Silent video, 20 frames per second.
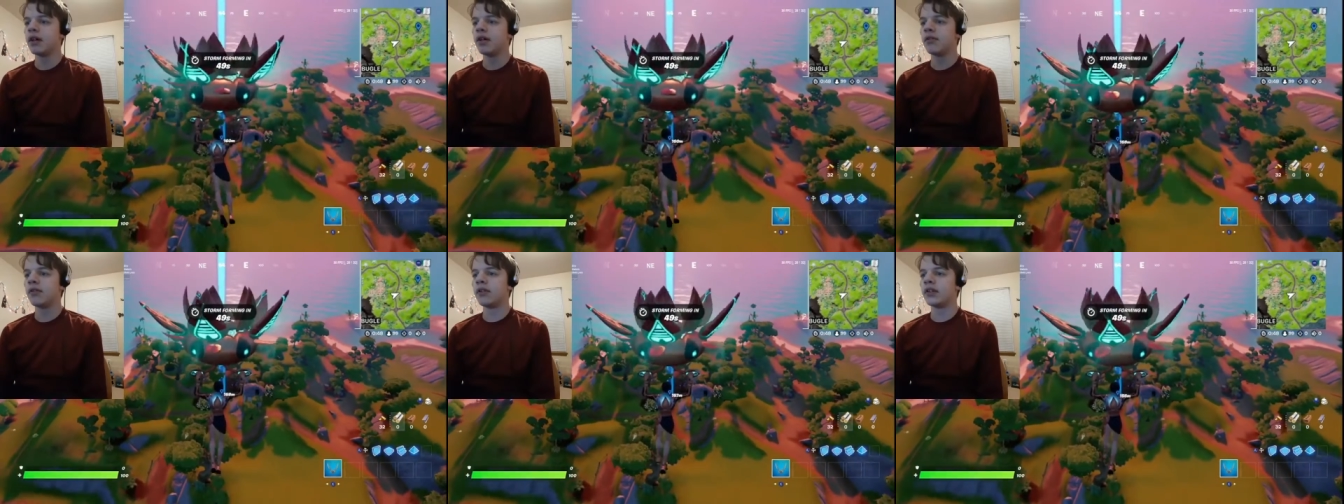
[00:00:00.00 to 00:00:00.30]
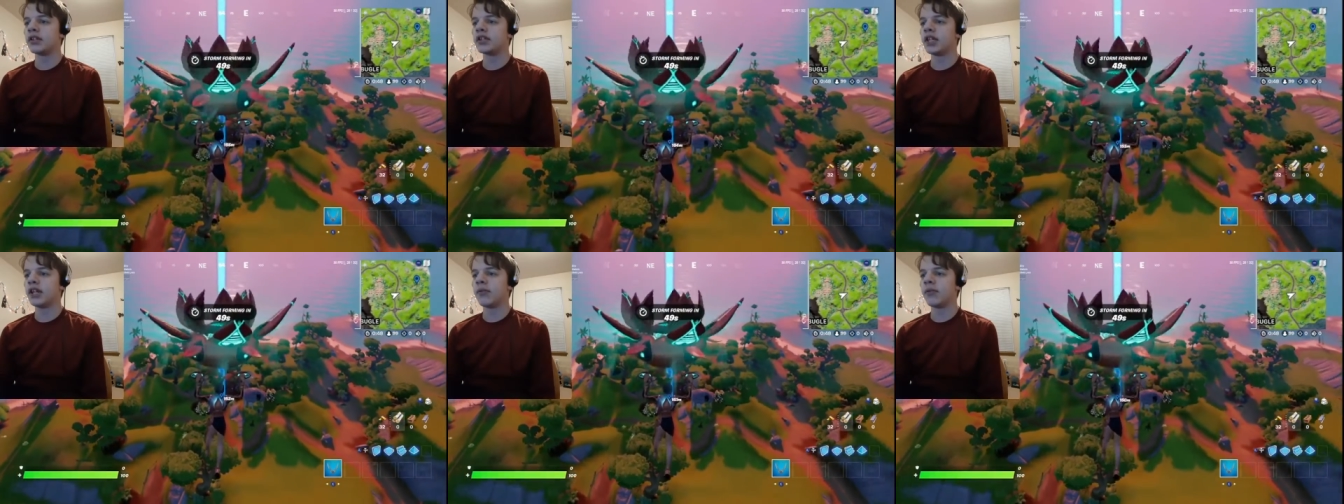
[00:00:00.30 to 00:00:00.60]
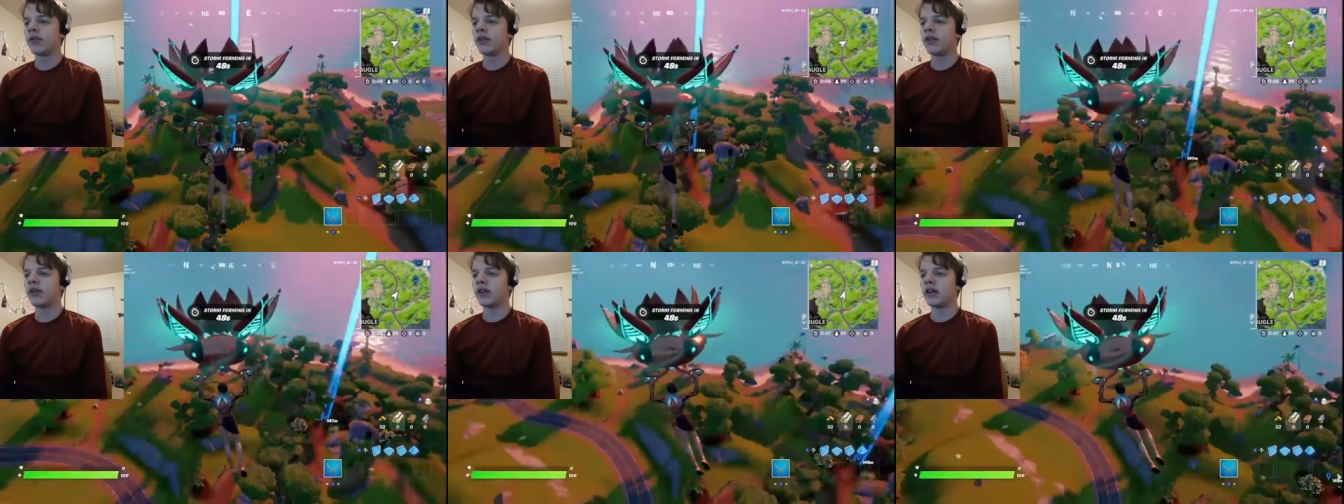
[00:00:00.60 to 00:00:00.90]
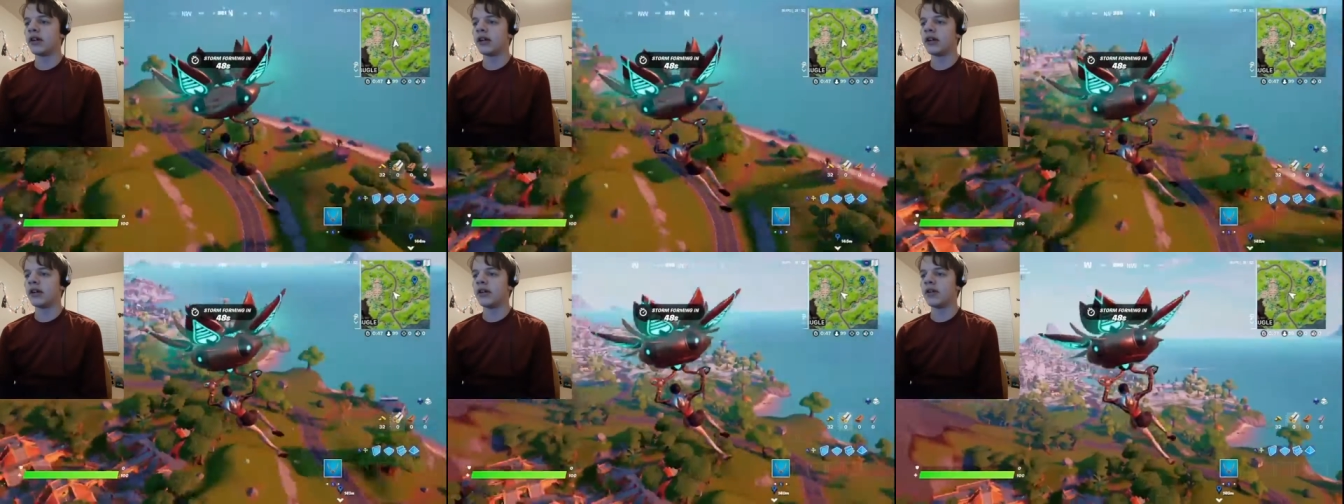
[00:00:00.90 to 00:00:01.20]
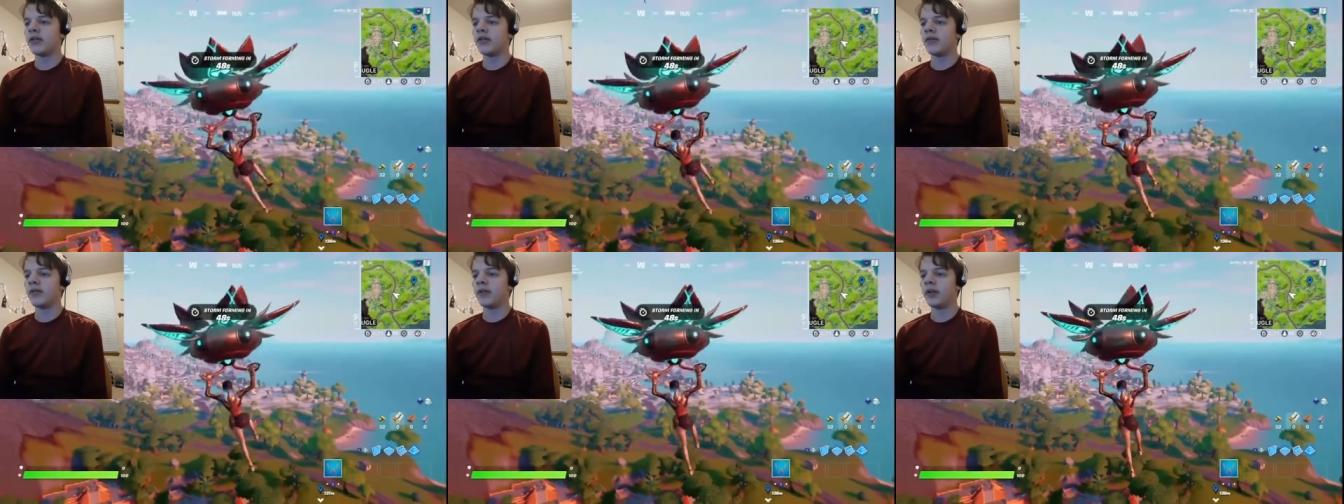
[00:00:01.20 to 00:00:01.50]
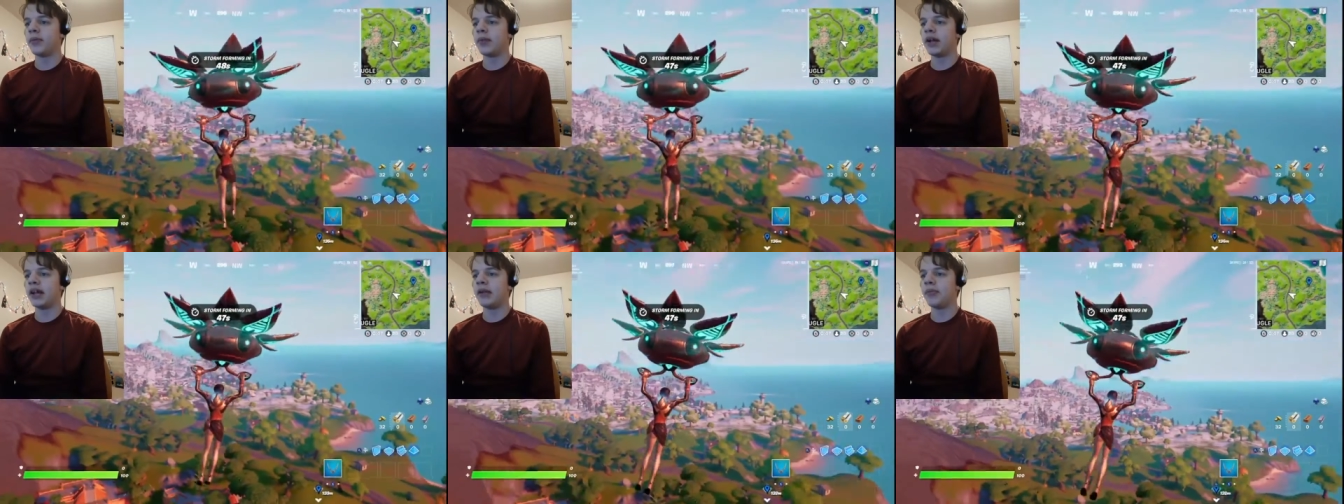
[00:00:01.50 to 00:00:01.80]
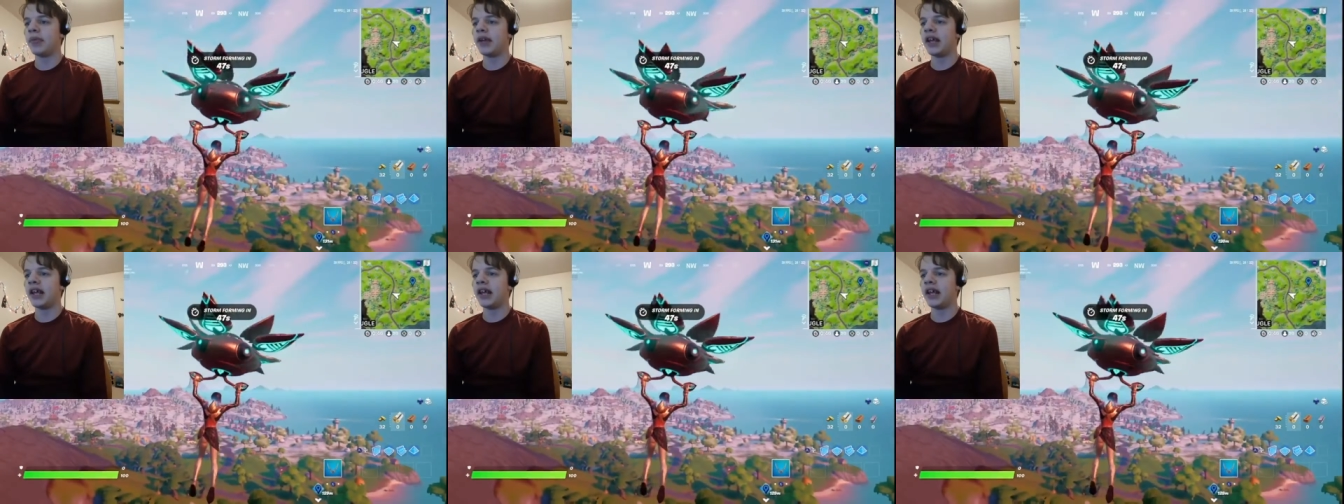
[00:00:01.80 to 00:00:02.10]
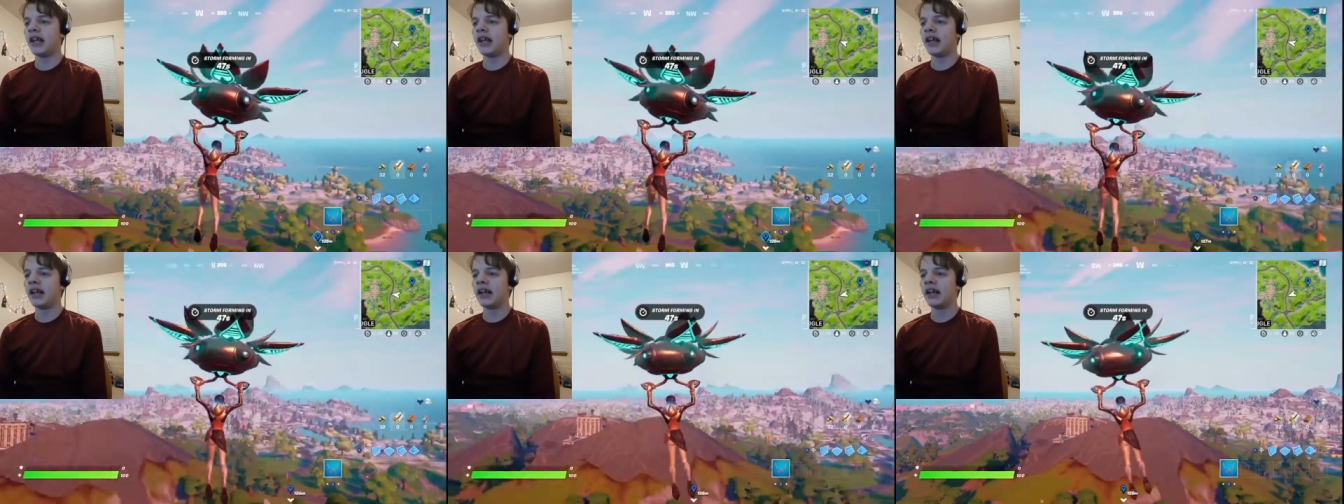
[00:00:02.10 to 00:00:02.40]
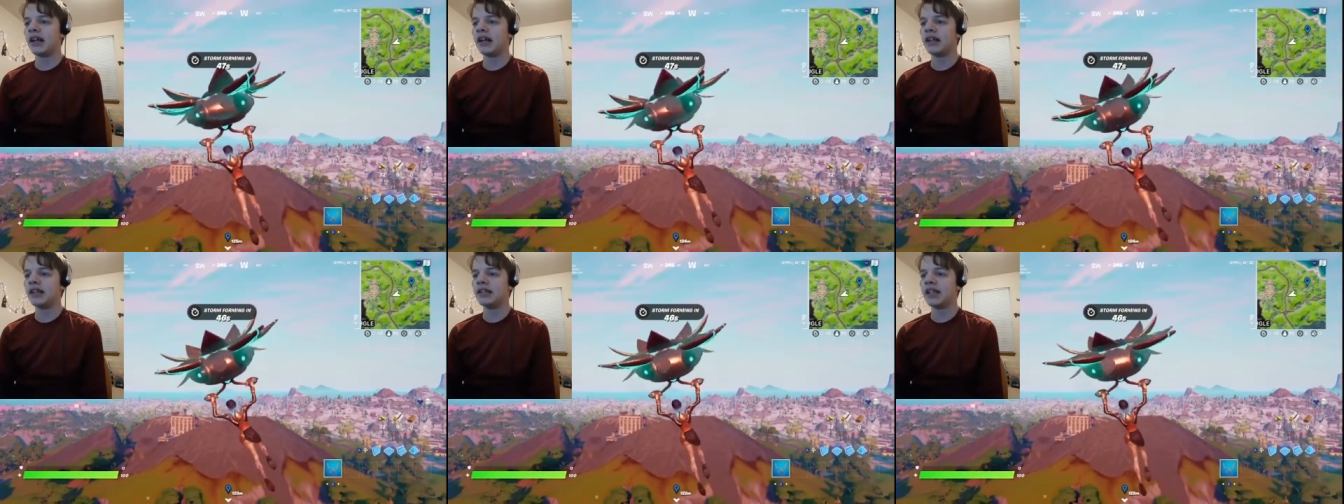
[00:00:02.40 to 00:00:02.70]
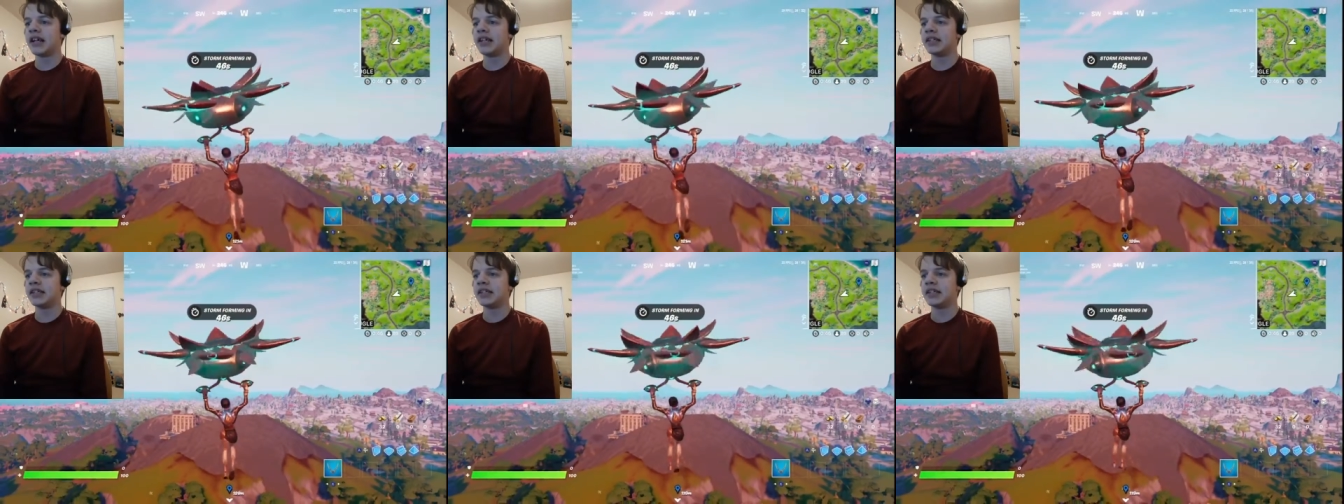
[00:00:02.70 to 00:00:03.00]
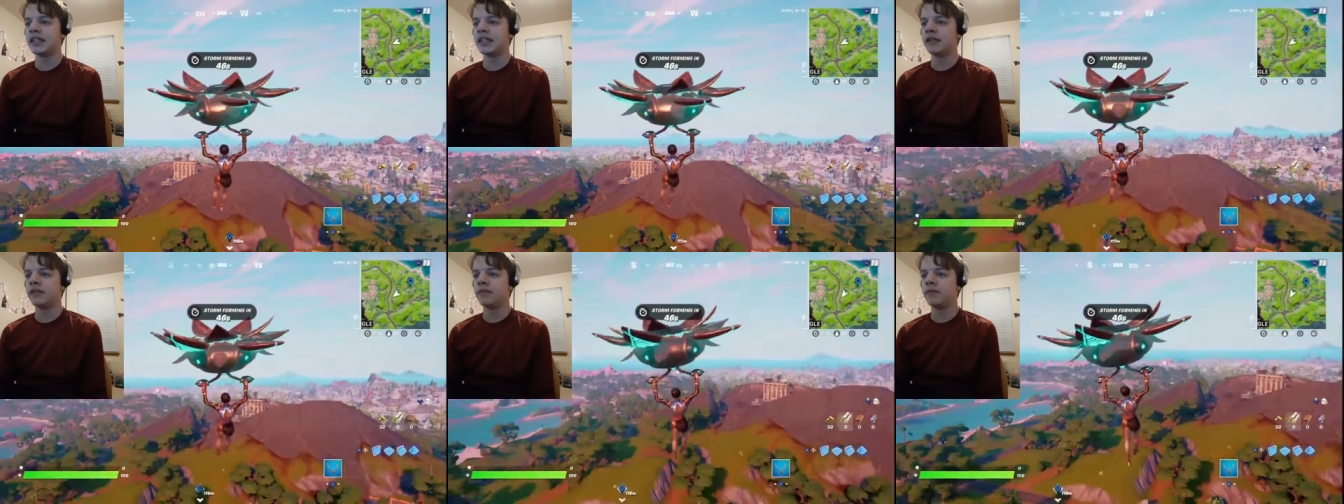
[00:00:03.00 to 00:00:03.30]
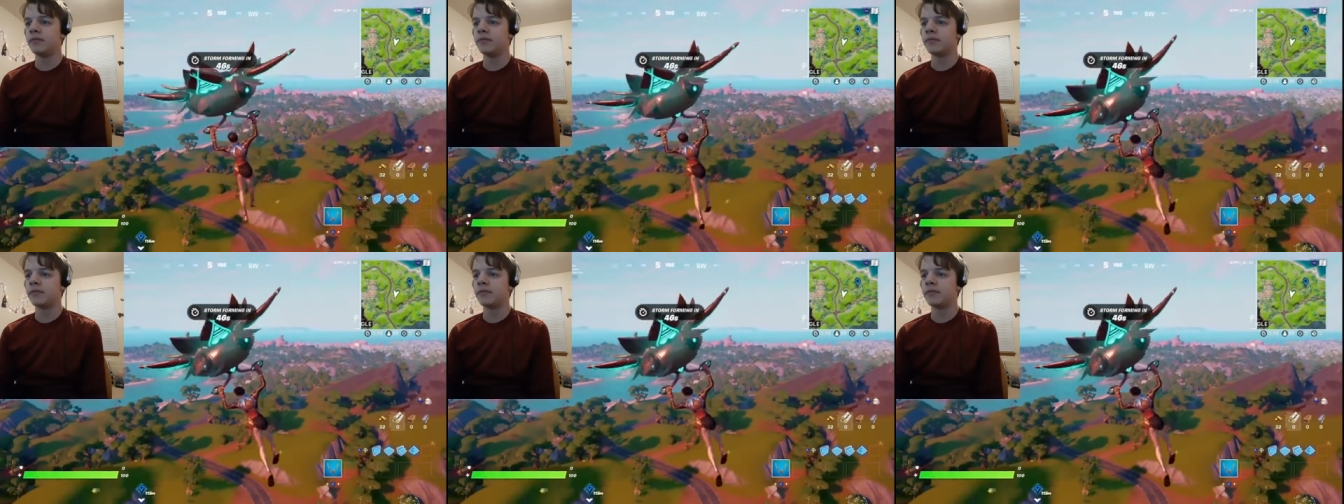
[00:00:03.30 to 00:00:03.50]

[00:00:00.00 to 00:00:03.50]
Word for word: Oh, it looks like we're, uh, we might be getting contested.